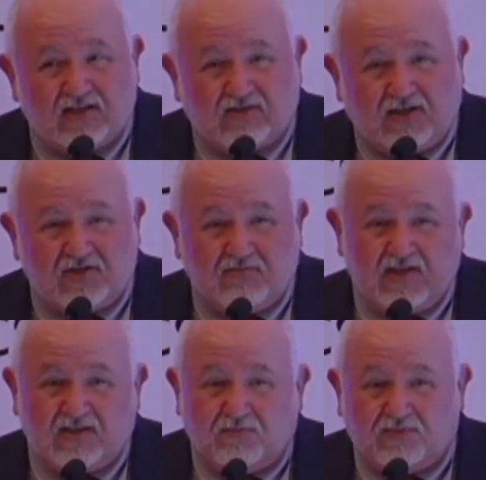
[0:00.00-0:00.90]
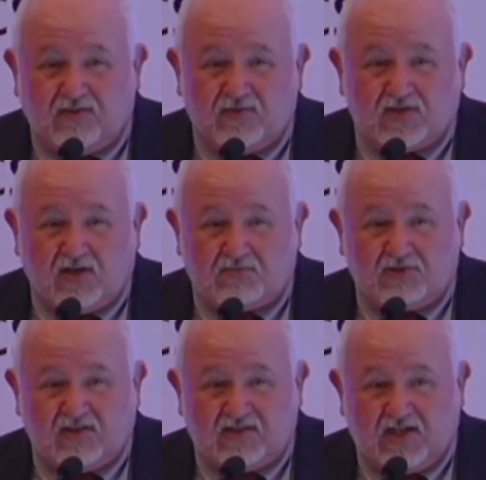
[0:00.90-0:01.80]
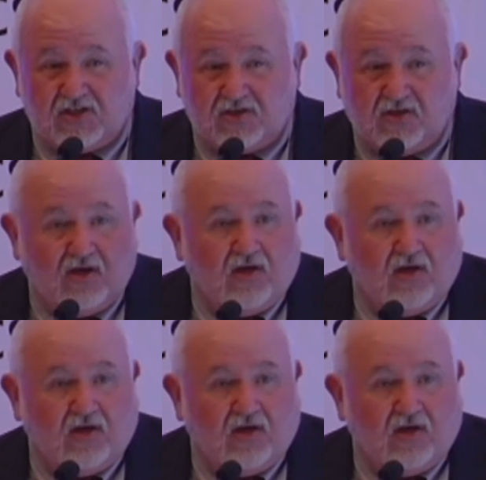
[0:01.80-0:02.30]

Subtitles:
strategy based on previous hospitalization,